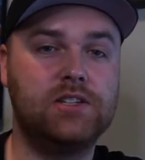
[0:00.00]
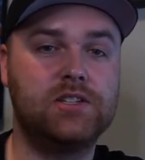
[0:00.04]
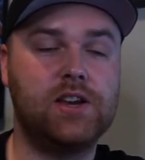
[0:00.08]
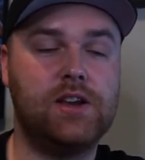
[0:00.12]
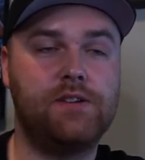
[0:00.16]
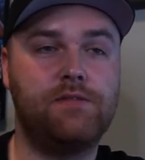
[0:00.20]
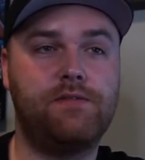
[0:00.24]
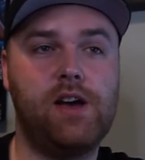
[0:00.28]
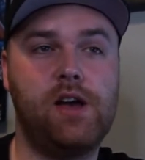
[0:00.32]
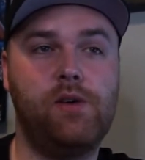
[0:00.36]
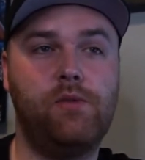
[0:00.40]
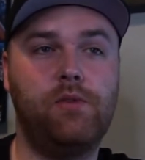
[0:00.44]
I
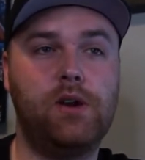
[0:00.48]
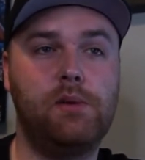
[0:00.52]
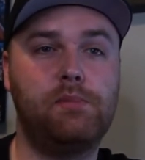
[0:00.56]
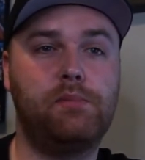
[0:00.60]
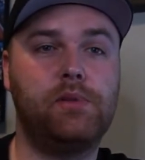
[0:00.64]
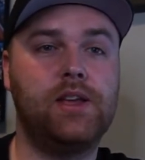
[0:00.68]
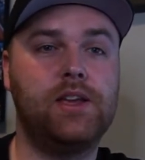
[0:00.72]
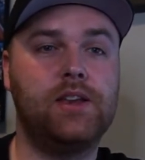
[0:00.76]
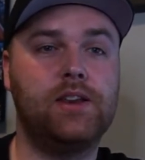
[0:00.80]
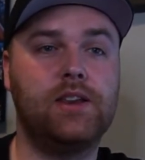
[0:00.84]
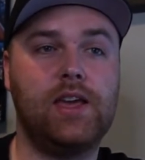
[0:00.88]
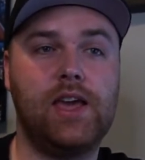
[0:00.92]
find when I'm
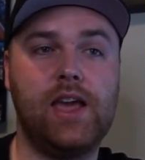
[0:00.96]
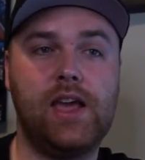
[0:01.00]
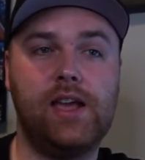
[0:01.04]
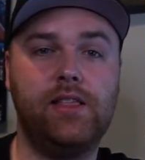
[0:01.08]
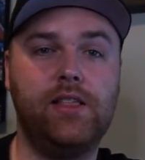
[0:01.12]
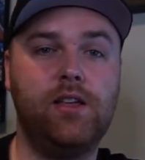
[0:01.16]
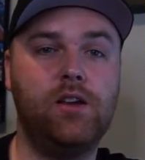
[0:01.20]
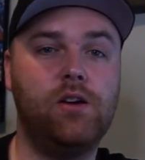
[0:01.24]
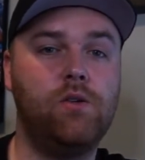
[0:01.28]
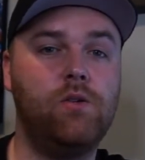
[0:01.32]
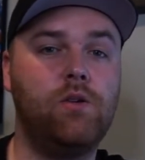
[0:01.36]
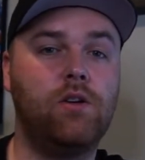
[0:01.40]
playing
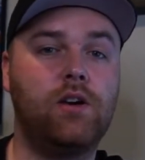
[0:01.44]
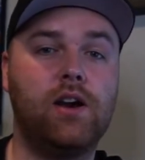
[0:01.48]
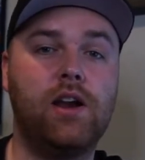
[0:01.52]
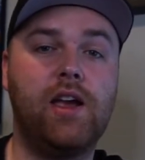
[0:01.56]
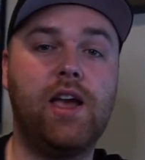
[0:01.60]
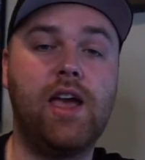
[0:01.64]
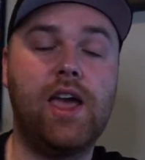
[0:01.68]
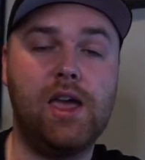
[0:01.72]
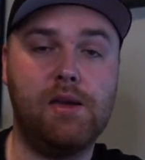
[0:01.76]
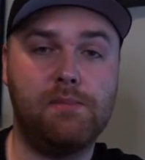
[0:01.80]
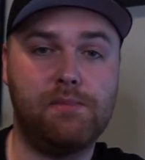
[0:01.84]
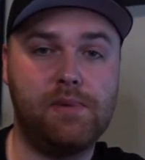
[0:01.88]
Halo or
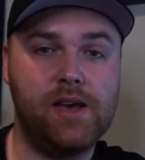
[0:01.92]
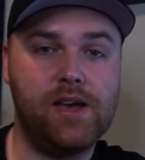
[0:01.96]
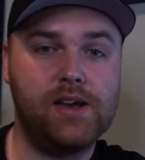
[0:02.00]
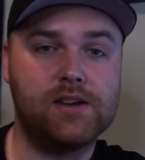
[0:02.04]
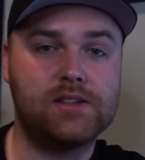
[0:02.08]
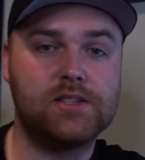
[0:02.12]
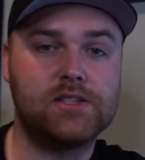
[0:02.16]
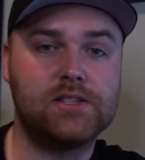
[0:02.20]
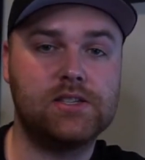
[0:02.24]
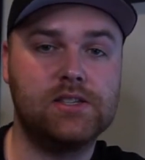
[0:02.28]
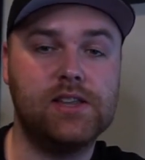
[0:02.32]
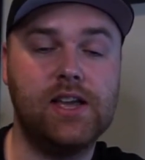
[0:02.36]

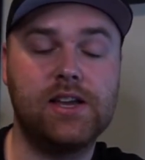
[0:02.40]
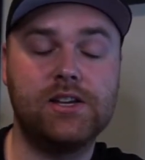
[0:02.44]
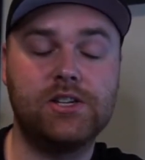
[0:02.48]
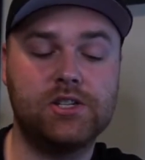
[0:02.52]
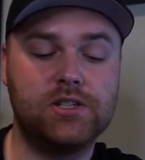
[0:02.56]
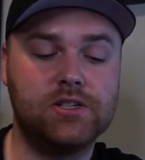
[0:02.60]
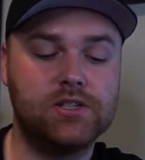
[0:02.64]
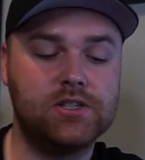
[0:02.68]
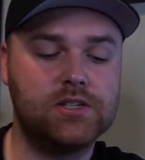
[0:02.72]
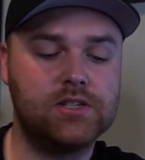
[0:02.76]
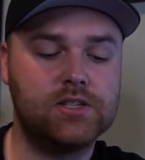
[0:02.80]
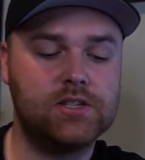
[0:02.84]
Apex
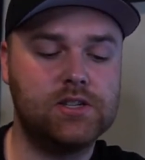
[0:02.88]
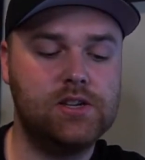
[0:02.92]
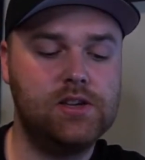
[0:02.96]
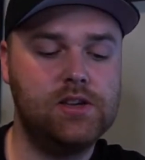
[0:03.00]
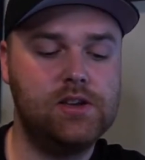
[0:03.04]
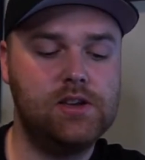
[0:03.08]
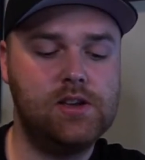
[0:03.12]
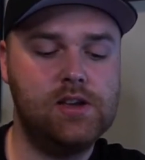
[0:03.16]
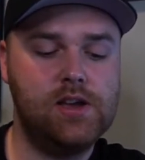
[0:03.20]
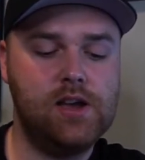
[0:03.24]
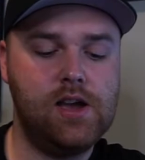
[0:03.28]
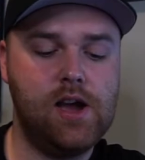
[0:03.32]
Legends,
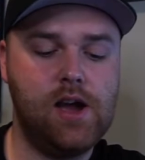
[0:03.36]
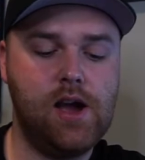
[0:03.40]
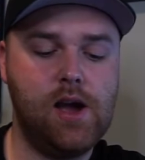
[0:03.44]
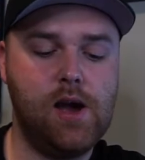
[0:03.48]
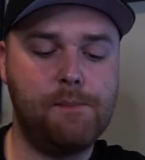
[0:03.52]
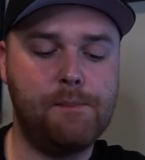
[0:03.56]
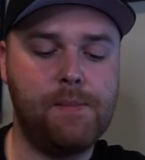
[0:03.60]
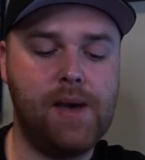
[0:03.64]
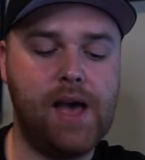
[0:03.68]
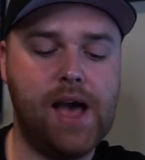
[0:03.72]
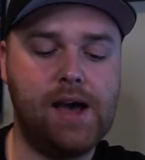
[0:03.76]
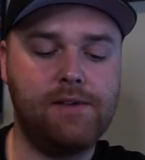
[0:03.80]

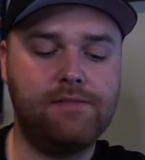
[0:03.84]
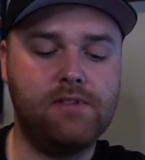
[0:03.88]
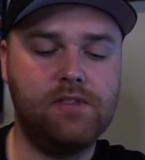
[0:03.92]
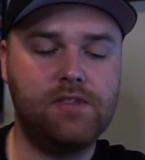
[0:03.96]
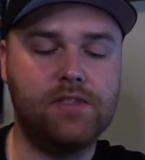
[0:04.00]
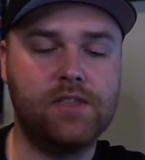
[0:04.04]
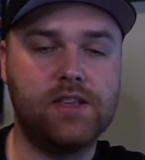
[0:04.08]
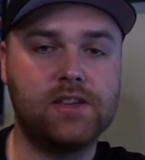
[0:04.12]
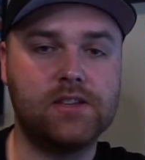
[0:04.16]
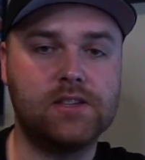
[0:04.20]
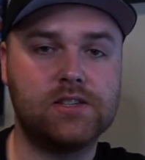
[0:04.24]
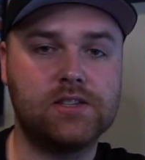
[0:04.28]
having
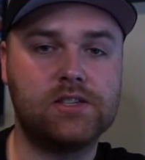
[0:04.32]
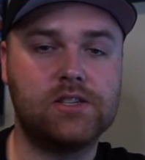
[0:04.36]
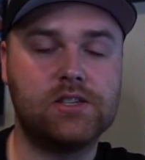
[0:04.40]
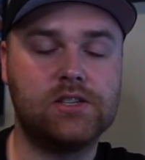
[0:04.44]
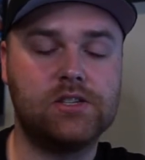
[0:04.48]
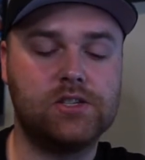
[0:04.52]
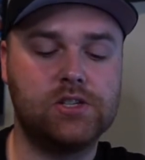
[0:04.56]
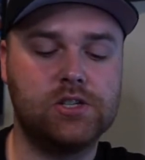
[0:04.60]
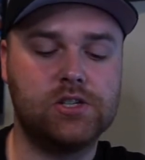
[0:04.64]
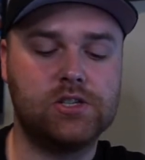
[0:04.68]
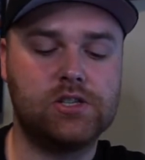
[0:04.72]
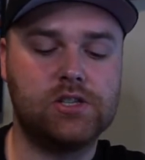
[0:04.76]
this,
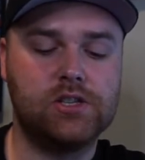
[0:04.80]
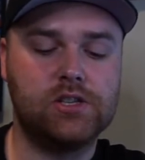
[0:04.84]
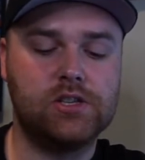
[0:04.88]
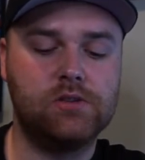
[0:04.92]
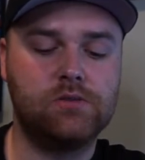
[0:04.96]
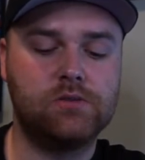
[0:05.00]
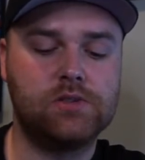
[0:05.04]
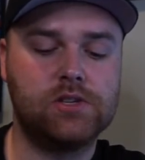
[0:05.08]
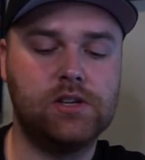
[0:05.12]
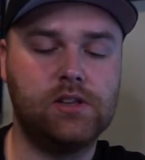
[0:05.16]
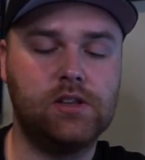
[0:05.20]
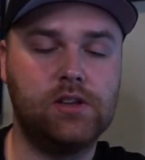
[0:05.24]
just the
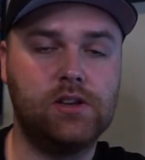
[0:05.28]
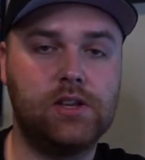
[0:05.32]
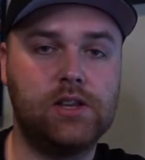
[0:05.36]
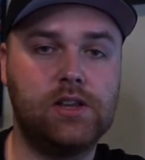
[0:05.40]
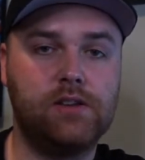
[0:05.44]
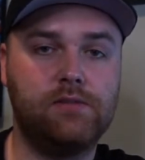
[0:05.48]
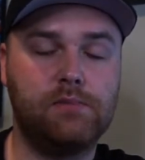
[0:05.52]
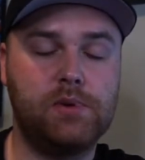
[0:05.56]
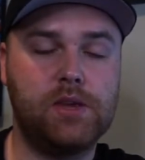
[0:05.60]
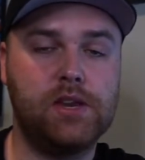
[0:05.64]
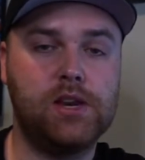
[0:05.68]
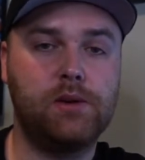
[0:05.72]
utility
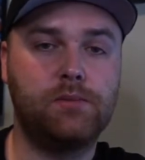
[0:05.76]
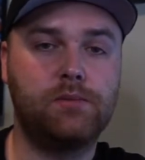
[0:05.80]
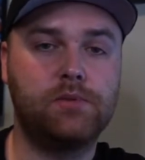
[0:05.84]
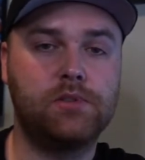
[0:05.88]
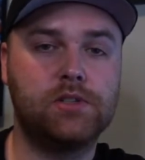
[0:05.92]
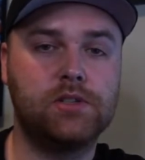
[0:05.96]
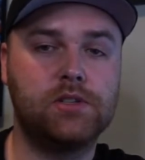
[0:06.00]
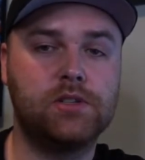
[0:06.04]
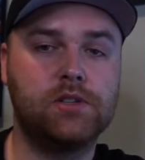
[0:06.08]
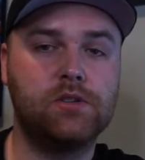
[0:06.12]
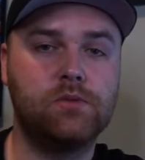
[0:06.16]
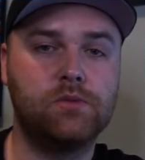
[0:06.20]
of being able
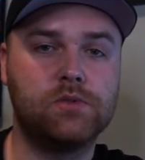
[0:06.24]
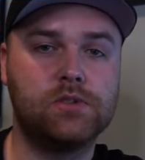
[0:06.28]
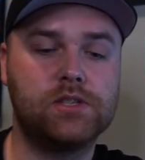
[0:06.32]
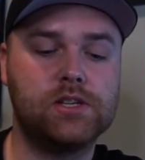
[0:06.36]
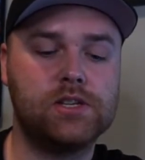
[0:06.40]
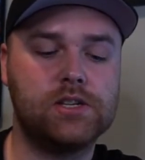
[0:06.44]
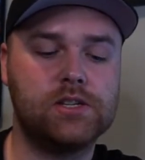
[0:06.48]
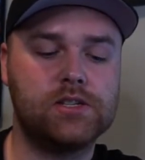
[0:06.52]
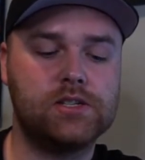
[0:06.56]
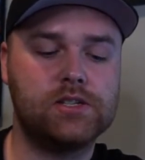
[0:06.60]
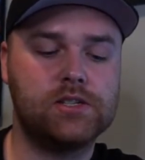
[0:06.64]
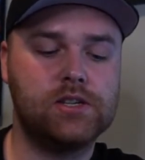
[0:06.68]
to use
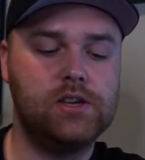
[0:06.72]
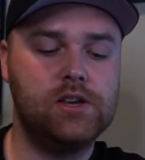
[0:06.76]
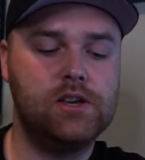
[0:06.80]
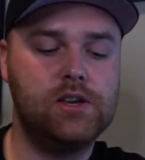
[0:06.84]
this,